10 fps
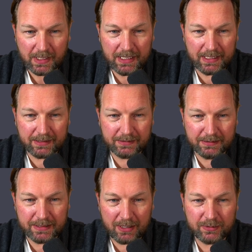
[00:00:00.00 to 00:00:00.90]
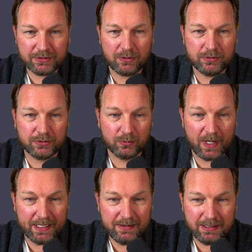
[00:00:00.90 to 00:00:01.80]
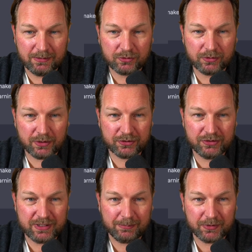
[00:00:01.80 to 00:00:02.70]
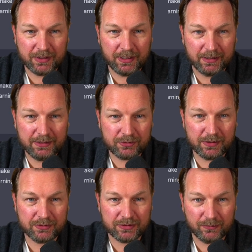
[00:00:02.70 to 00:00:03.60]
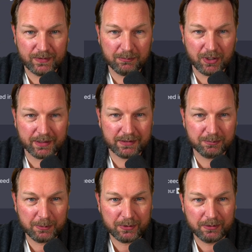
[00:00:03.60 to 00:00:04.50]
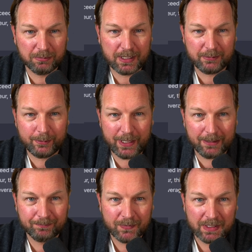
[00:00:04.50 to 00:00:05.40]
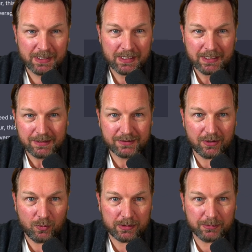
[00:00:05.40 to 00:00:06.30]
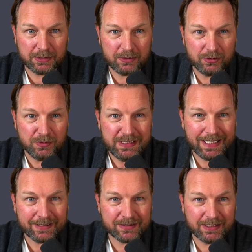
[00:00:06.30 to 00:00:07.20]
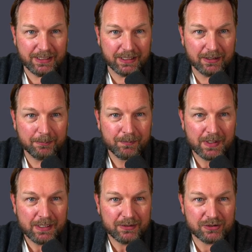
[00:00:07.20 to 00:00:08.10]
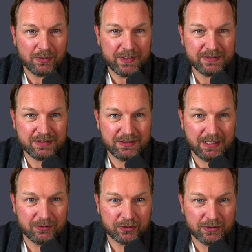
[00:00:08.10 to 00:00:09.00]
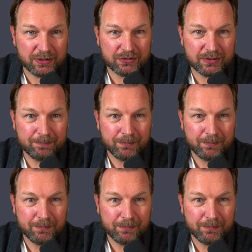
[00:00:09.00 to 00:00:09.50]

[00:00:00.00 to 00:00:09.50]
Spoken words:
And now it's going to write the introduction chapter here. Introduction, affiliate marketing, popular, blah, blah, blah. So what I'm going to do next here, so this is the introduction.